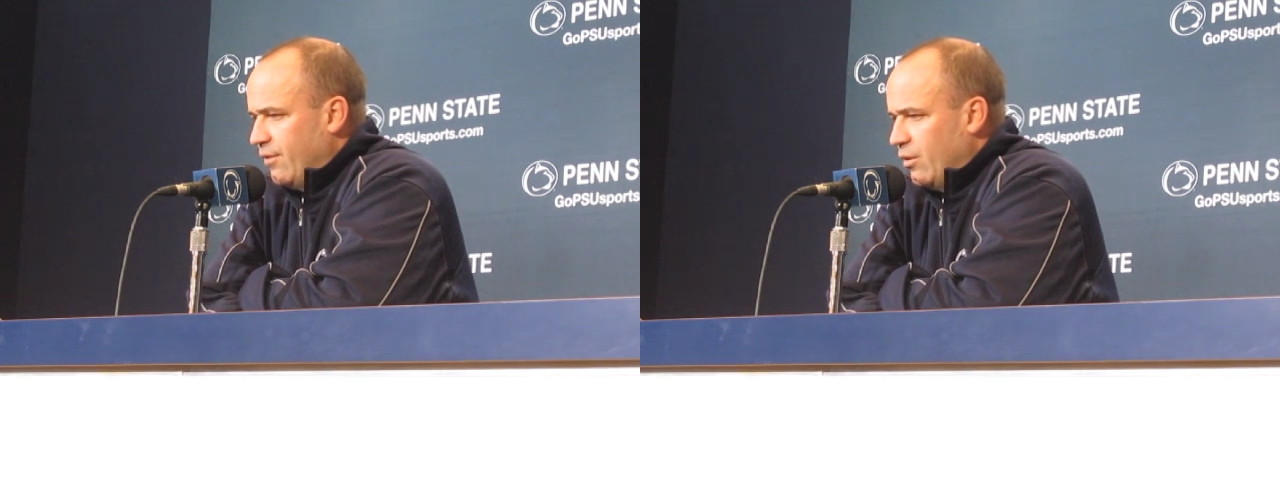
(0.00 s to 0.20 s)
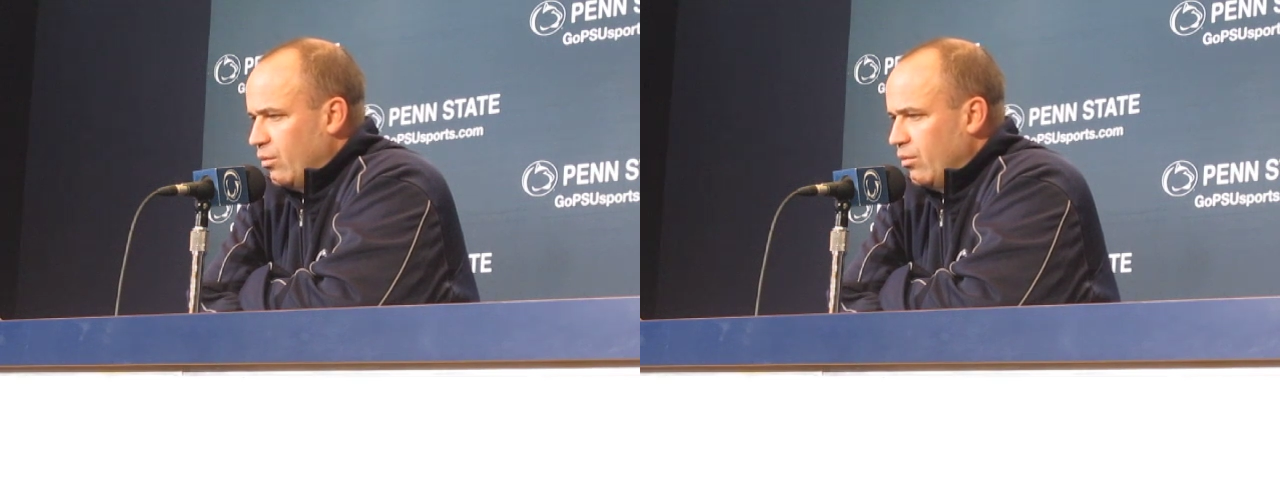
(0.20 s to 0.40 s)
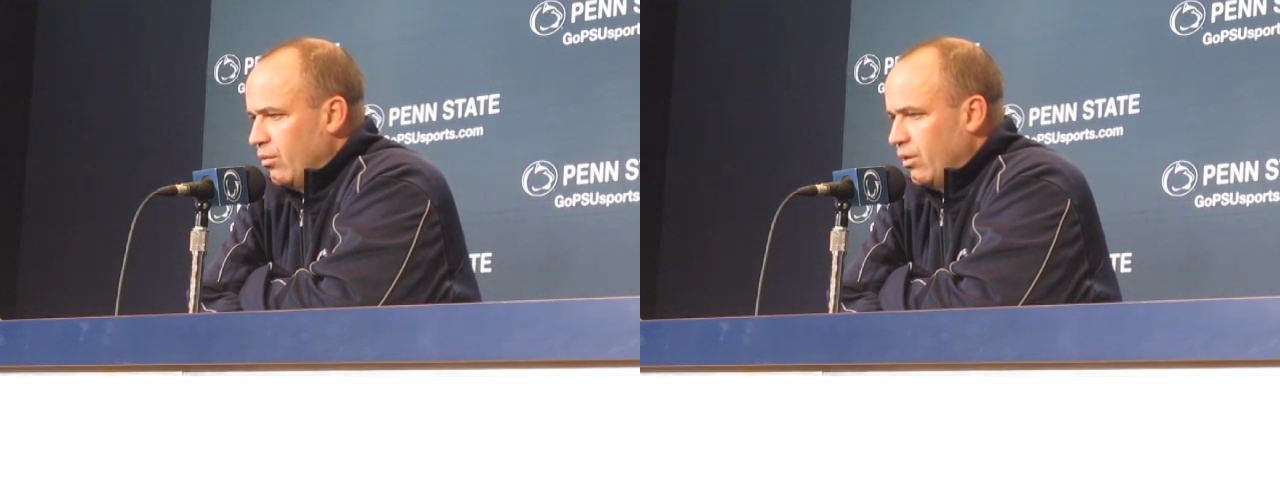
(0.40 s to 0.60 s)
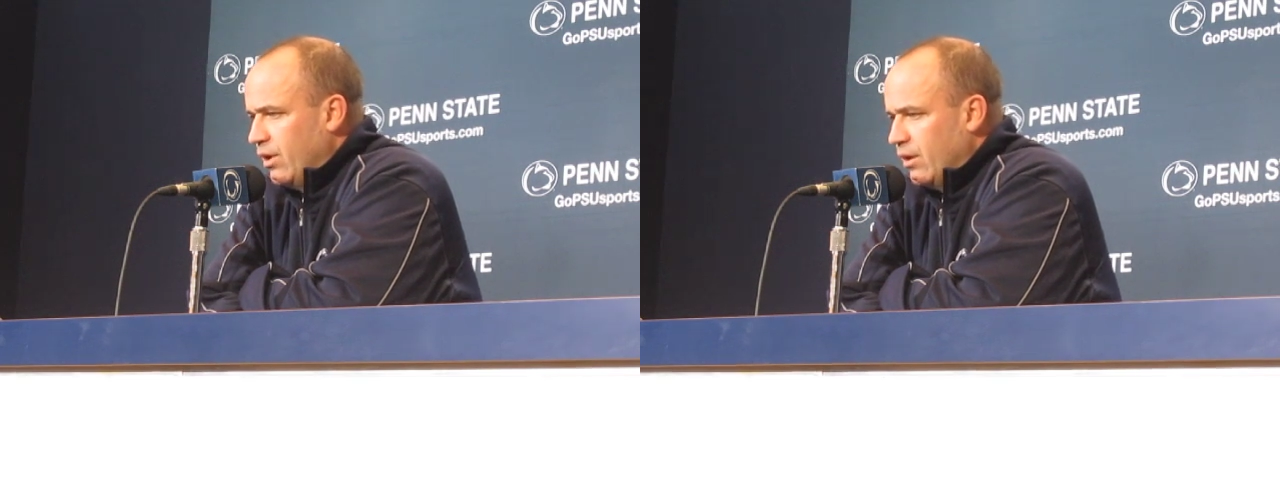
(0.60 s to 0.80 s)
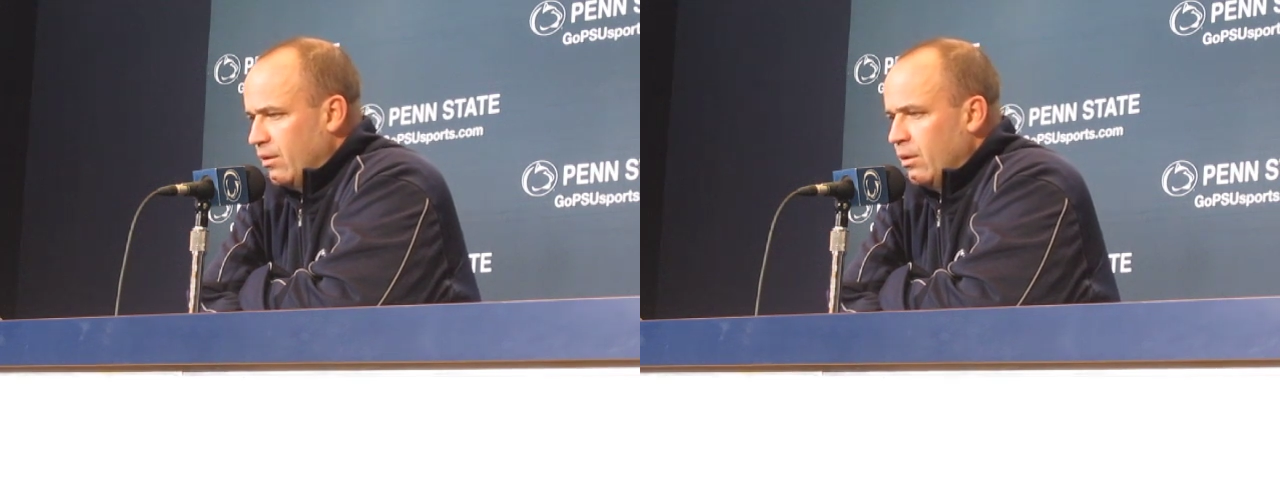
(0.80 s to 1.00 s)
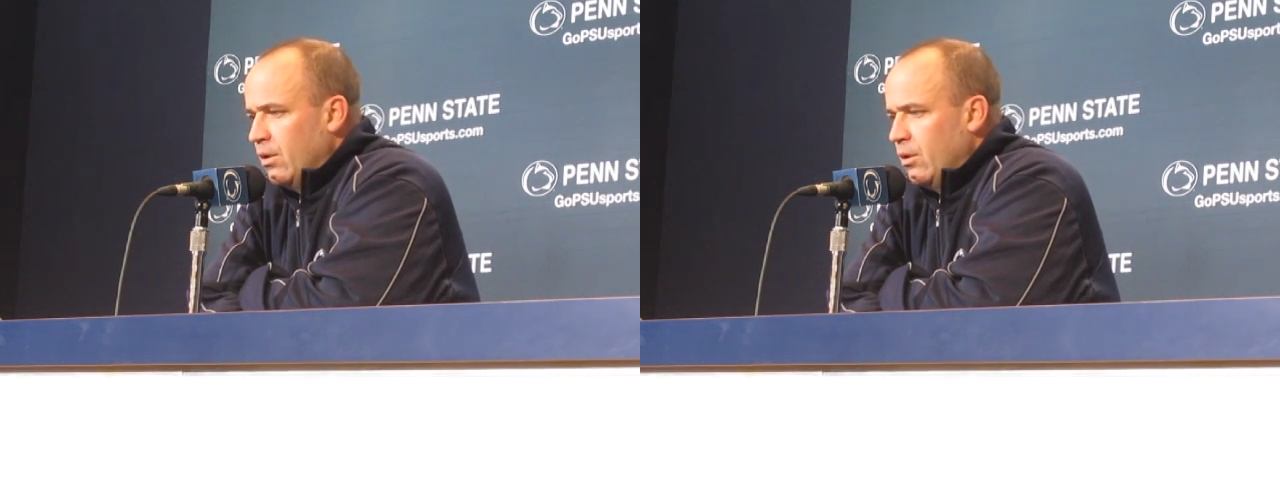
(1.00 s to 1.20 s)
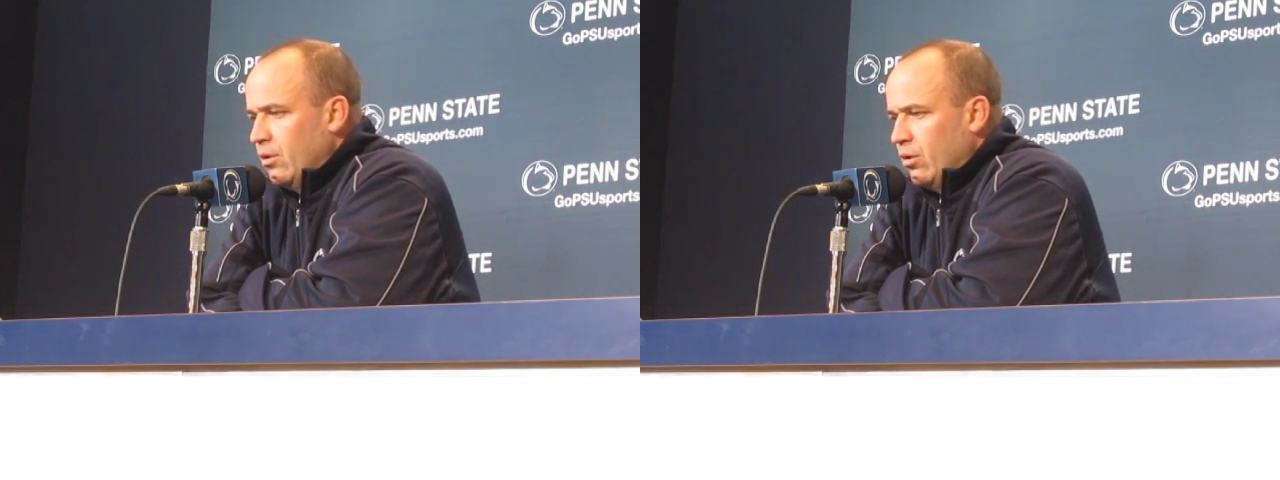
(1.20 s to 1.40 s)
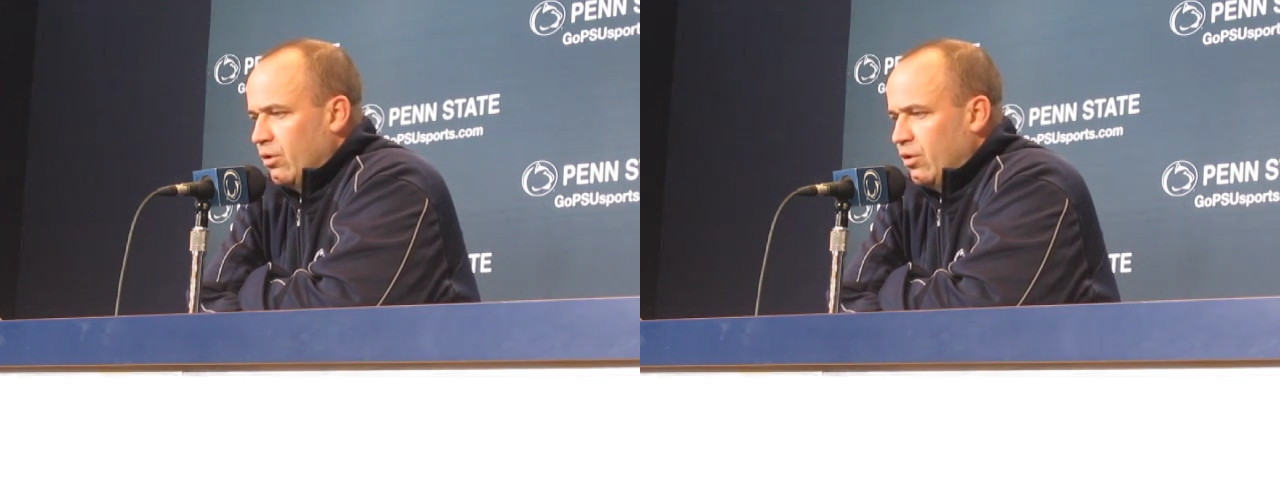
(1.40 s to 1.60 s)
You know, we can
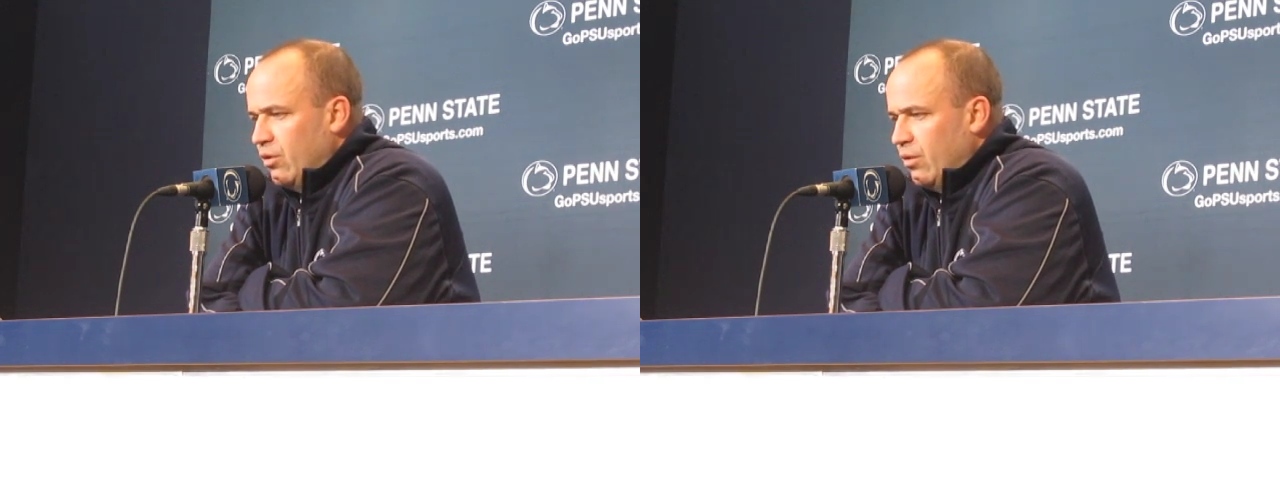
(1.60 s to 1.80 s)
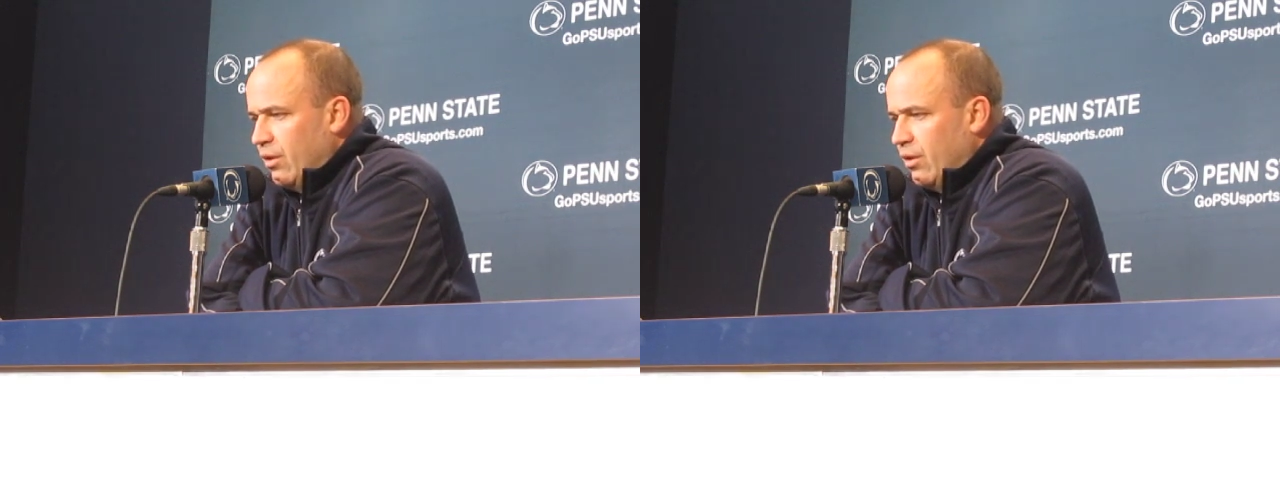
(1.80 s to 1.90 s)
look to do